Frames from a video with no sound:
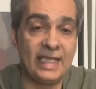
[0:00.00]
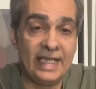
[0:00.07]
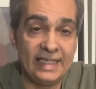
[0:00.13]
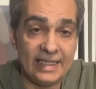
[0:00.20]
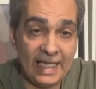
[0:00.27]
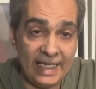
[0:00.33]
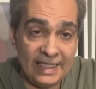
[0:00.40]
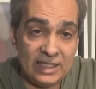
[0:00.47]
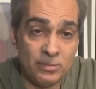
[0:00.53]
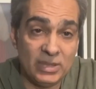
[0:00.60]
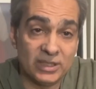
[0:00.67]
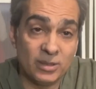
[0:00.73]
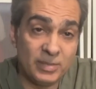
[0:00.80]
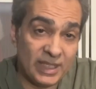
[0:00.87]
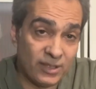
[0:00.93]
a 80
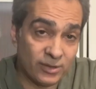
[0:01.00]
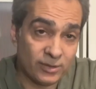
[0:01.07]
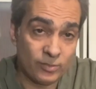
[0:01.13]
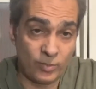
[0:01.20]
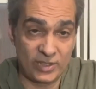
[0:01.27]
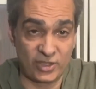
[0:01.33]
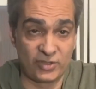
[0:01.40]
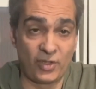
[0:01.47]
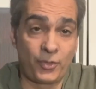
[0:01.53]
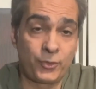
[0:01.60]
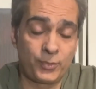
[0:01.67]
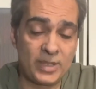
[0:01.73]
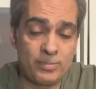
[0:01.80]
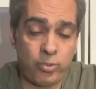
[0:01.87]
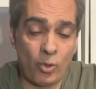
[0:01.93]
millimeter, which is a
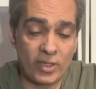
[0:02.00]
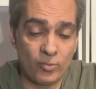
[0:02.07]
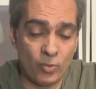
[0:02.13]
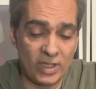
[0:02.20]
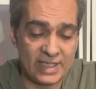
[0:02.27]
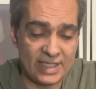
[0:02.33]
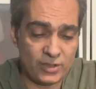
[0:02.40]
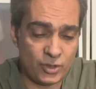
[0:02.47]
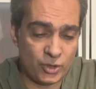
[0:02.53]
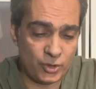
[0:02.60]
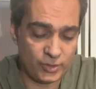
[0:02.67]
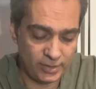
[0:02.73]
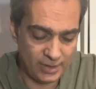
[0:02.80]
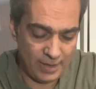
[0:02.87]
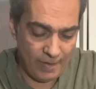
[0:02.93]
3.1
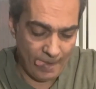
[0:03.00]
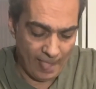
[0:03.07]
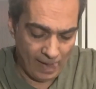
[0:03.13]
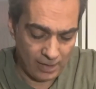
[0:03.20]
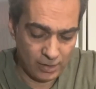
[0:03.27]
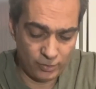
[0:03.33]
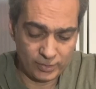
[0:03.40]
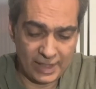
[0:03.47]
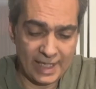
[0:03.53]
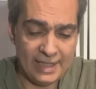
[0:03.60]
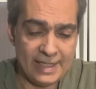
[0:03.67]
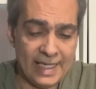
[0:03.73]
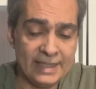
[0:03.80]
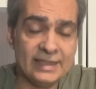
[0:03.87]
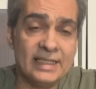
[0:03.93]
inch,
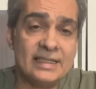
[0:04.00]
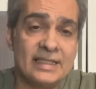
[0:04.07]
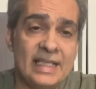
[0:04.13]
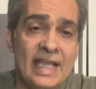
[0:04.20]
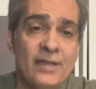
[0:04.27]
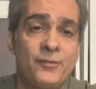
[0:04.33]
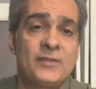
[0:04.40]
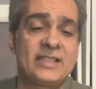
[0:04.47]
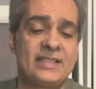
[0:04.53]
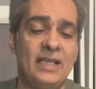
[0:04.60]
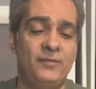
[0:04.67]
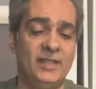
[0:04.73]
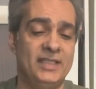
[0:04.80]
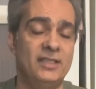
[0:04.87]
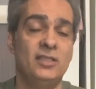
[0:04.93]
okay, and an
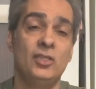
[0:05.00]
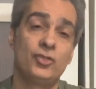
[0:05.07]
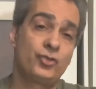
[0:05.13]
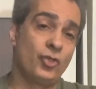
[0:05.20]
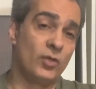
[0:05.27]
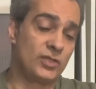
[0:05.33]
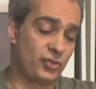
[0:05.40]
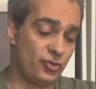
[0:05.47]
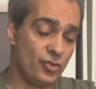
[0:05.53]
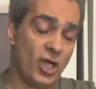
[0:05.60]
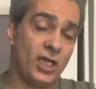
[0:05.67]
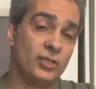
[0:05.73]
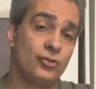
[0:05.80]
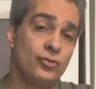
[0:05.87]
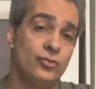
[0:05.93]
f7. So it's
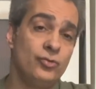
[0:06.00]
not